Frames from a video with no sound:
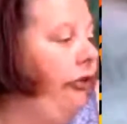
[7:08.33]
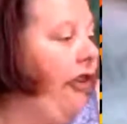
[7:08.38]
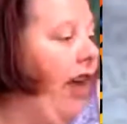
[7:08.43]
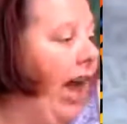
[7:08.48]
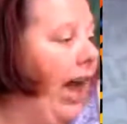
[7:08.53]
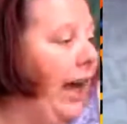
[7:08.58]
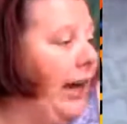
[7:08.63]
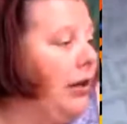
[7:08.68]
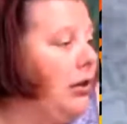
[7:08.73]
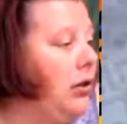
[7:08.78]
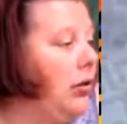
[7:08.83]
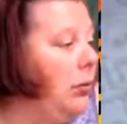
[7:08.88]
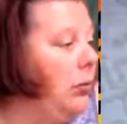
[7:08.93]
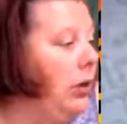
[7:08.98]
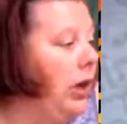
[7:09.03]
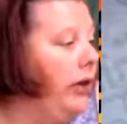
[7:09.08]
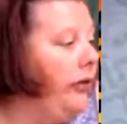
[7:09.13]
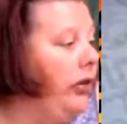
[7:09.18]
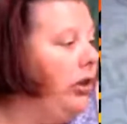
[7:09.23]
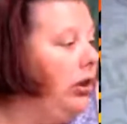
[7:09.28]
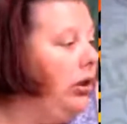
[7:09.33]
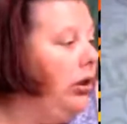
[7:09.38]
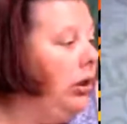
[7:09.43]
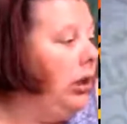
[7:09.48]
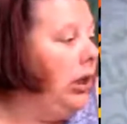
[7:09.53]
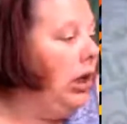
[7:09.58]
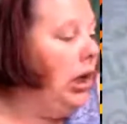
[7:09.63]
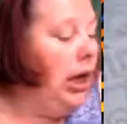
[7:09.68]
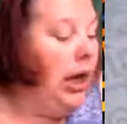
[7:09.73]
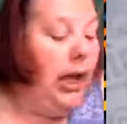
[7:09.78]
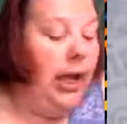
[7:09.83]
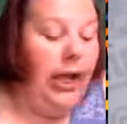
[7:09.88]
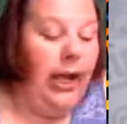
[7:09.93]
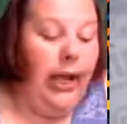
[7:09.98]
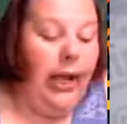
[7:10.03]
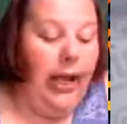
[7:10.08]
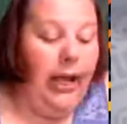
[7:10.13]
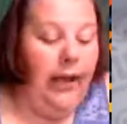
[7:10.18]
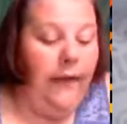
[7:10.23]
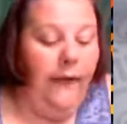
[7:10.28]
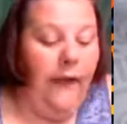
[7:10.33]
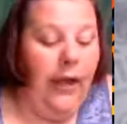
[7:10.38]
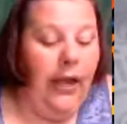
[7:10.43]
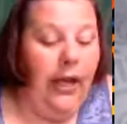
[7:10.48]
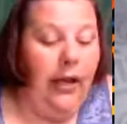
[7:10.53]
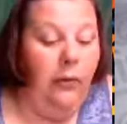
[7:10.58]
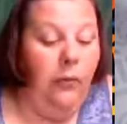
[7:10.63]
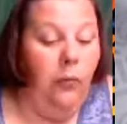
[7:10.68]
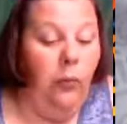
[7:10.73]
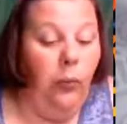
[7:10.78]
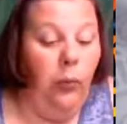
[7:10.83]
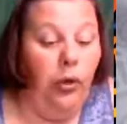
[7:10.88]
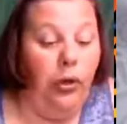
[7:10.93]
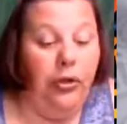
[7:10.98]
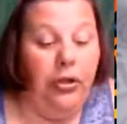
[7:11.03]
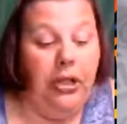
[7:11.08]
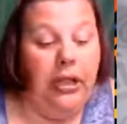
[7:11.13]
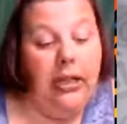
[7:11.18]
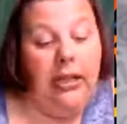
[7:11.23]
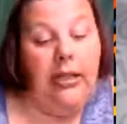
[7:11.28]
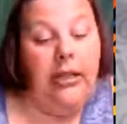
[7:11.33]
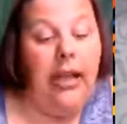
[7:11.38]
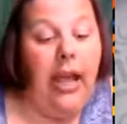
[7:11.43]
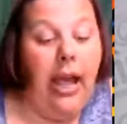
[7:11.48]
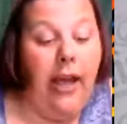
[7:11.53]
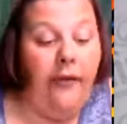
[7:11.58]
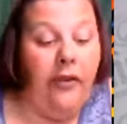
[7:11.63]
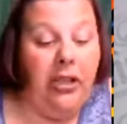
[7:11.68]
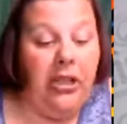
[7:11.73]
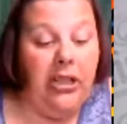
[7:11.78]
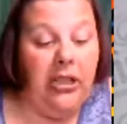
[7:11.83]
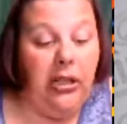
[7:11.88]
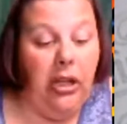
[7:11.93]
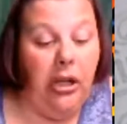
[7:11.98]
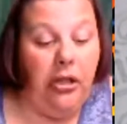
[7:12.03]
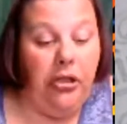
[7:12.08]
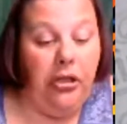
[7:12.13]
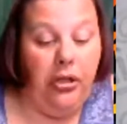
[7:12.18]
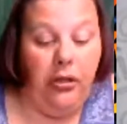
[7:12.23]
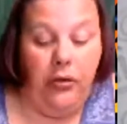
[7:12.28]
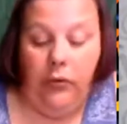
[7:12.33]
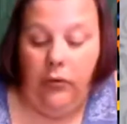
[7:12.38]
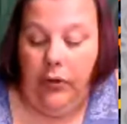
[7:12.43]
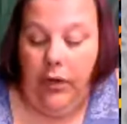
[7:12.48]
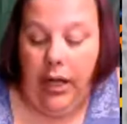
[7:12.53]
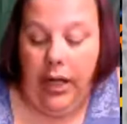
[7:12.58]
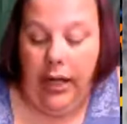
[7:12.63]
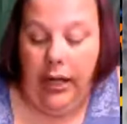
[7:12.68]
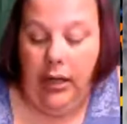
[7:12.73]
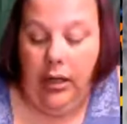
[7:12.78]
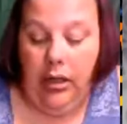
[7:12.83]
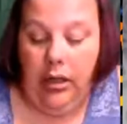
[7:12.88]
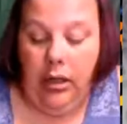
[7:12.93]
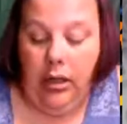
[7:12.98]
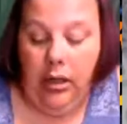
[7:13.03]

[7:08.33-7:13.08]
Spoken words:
facts or whatever, and then we'll just have a discussion on that.